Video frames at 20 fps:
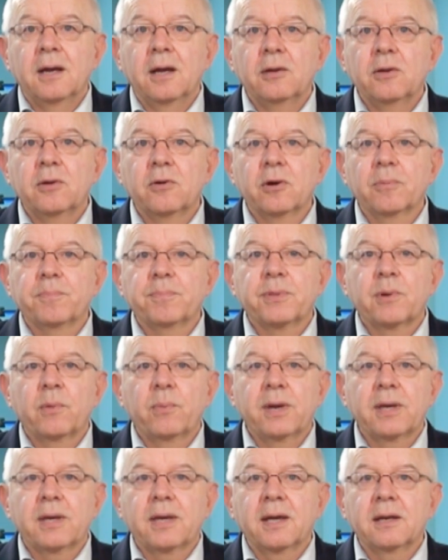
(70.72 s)
In Europe, the
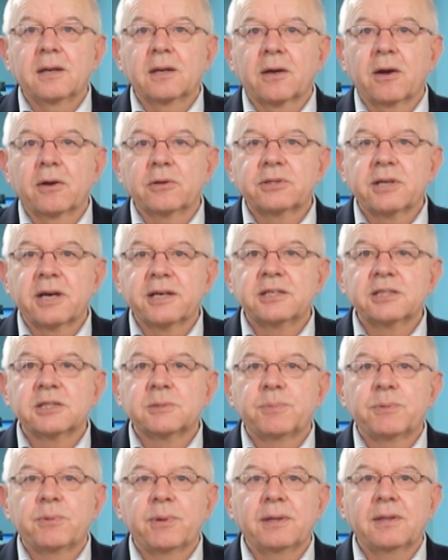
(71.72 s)
weekend
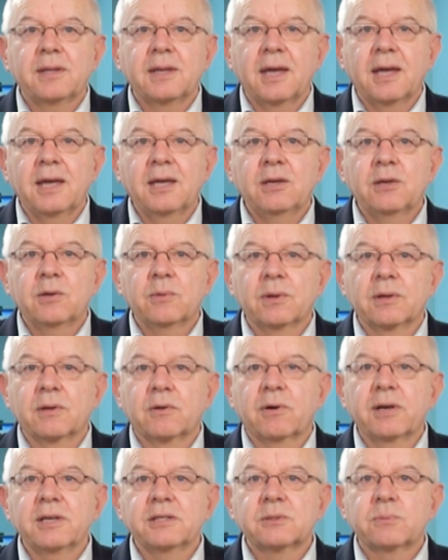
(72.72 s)
negotiations between the EU and
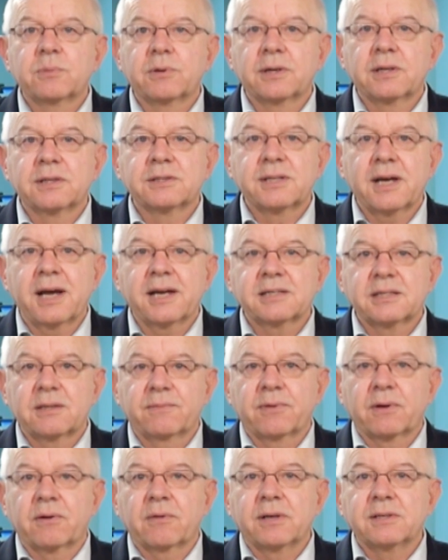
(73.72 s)
Greece were a
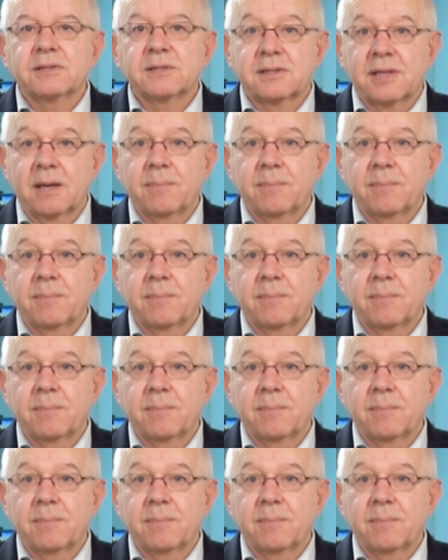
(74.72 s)
disaster for Greece.